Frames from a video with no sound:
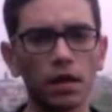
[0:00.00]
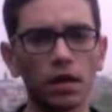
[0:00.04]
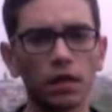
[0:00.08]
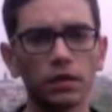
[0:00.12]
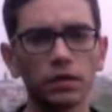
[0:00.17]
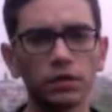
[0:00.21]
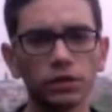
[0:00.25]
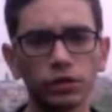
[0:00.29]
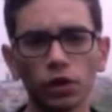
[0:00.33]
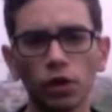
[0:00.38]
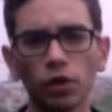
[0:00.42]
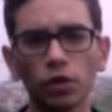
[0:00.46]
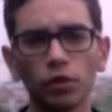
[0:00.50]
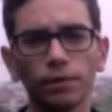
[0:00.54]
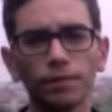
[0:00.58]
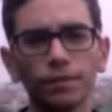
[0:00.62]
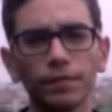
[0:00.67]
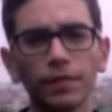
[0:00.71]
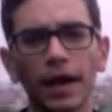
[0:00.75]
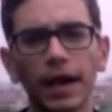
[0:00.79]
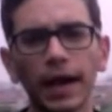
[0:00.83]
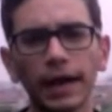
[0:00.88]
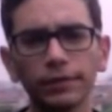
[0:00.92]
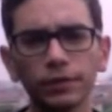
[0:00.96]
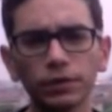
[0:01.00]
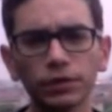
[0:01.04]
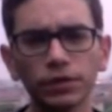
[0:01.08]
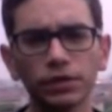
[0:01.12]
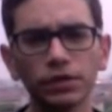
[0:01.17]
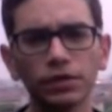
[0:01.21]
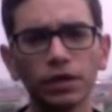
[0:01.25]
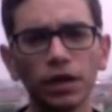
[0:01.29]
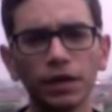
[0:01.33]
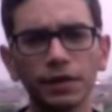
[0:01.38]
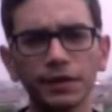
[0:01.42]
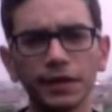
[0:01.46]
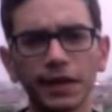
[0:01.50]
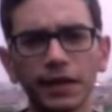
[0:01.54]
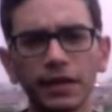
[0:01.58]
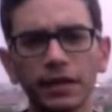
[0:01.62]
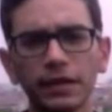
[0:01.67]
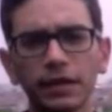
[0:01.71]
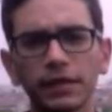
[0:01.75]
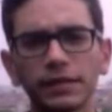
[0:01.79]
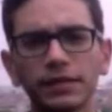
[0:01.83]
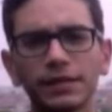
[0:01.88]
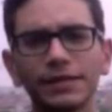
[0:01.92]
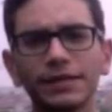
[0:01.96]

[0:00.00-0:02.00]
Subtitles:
So, I would start telling us